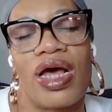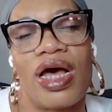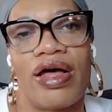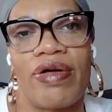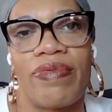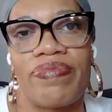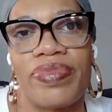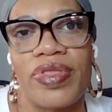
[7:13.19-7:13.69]

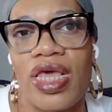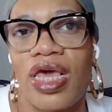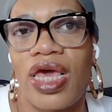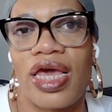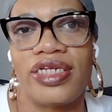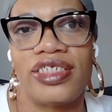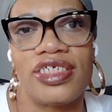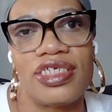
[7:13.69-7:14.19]
Um,
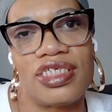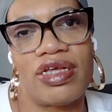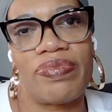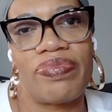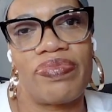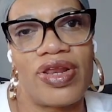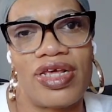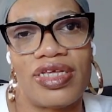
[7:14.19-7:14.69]
and just
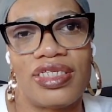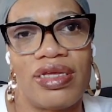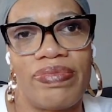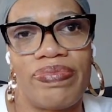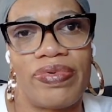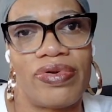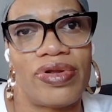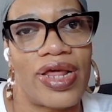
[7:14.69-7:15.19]
something as
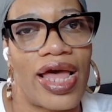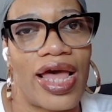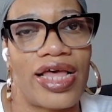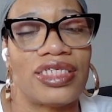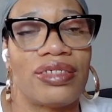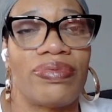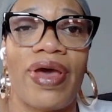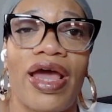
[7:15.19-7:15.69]
simple
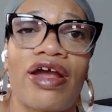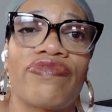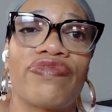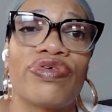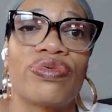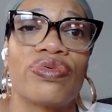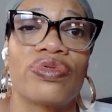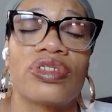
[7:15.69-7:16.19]
as
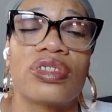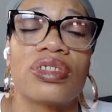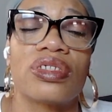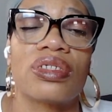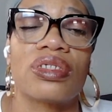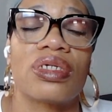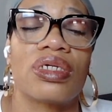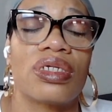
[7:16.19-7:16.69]
macaroons.